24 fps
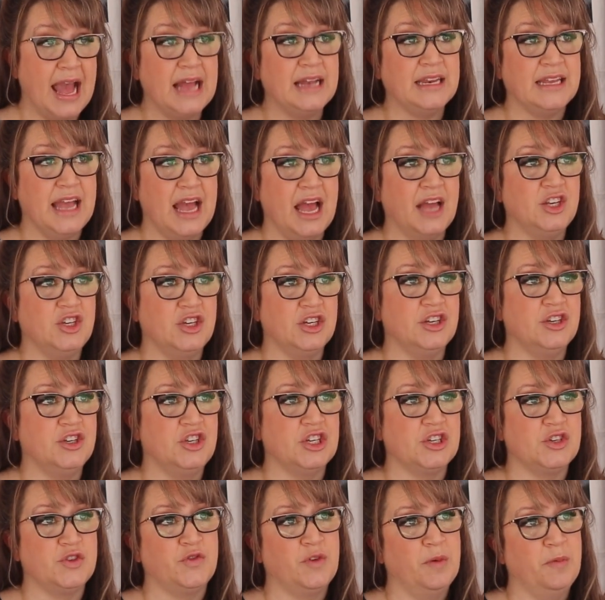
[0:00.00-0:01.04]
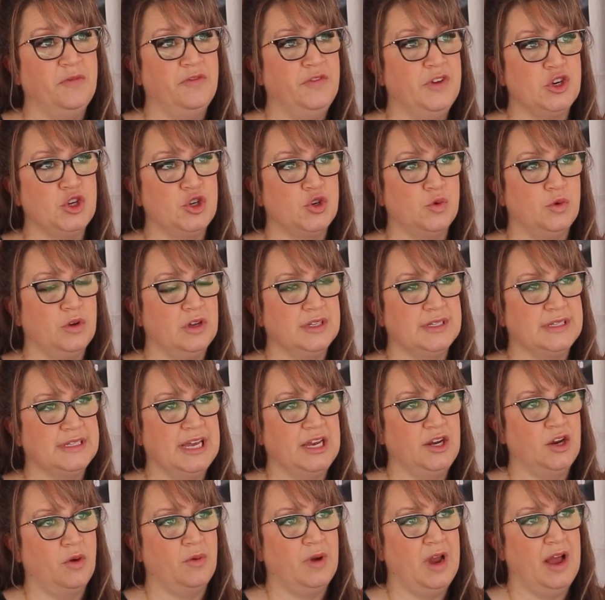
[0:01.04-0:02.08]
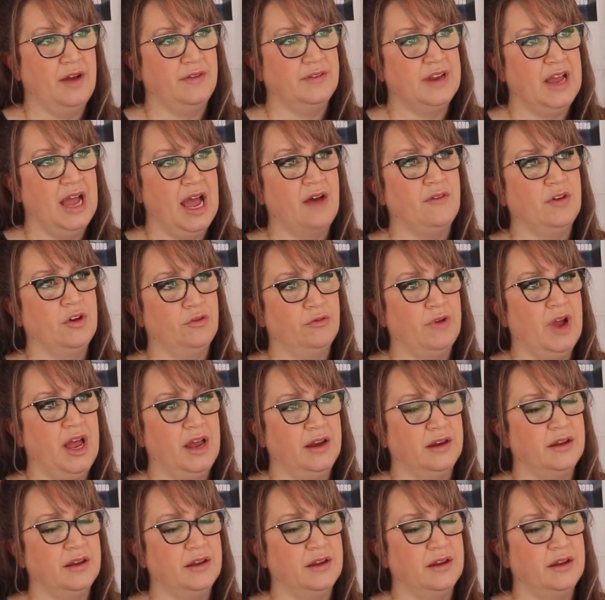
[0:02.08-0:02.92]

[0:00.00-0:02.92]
can catch it just from visuals. They don't have to have it